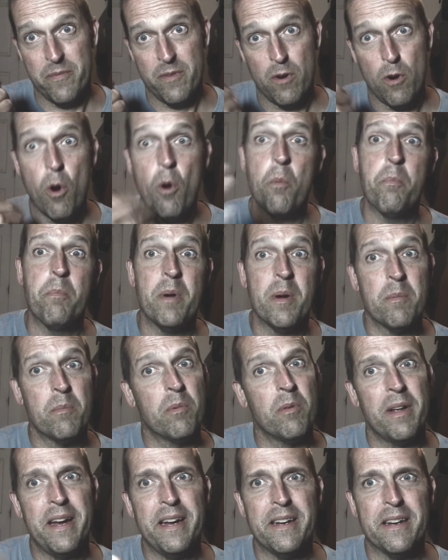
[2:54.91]
open
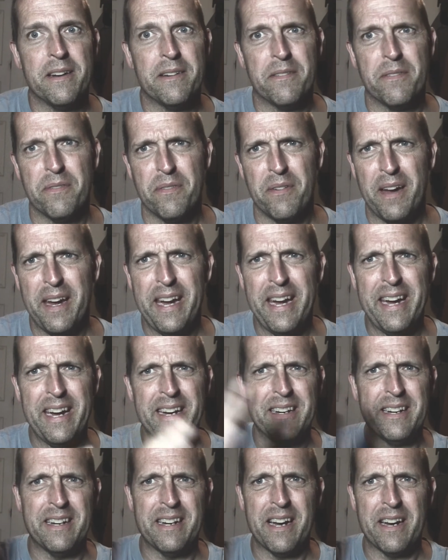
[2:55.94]
bladed
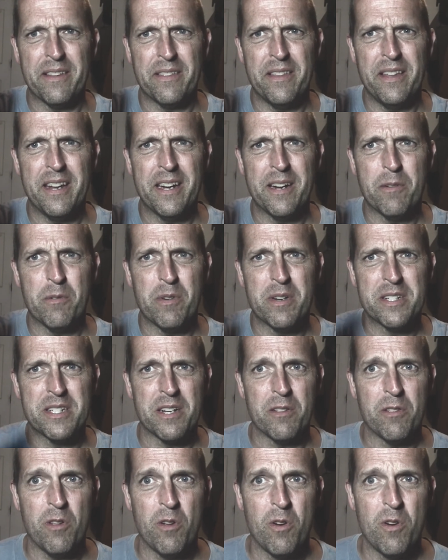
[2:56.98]
fan, and I think it was
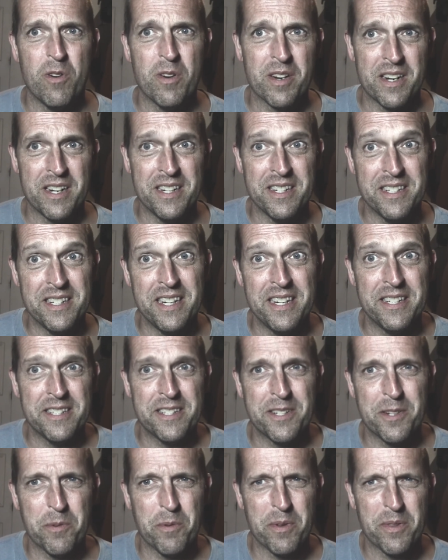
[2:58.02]
a long
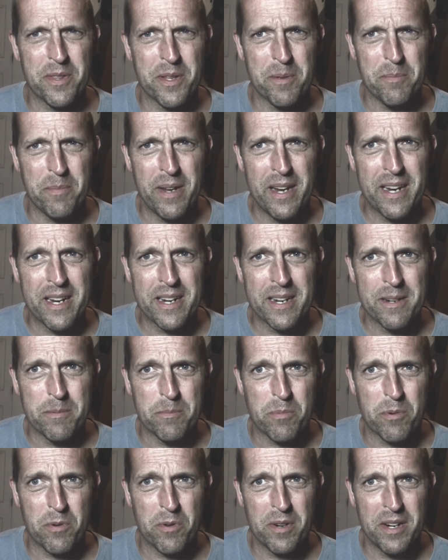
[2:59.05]
condenser with a big
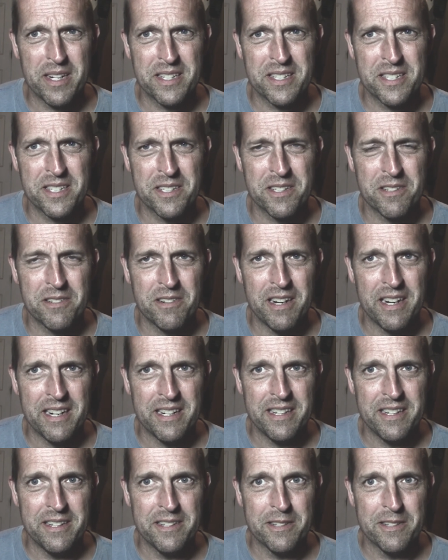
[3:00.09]
compressor, and